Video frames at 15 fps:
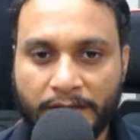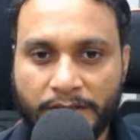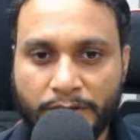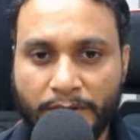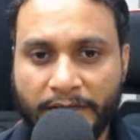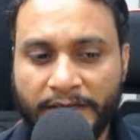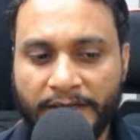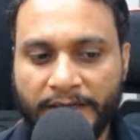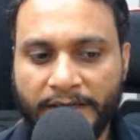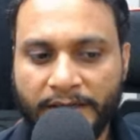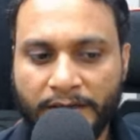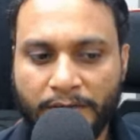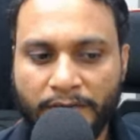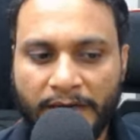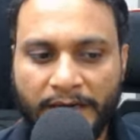So I can
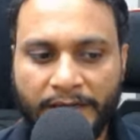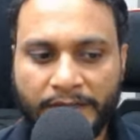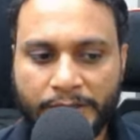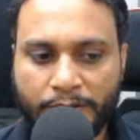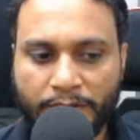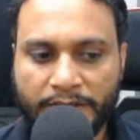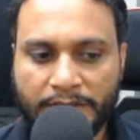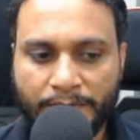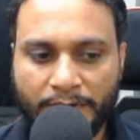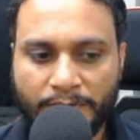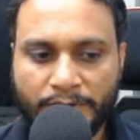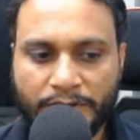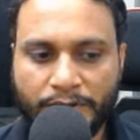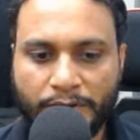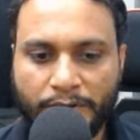take a valid choice
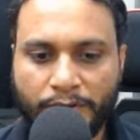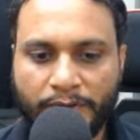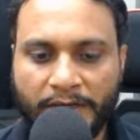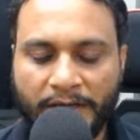from 0 to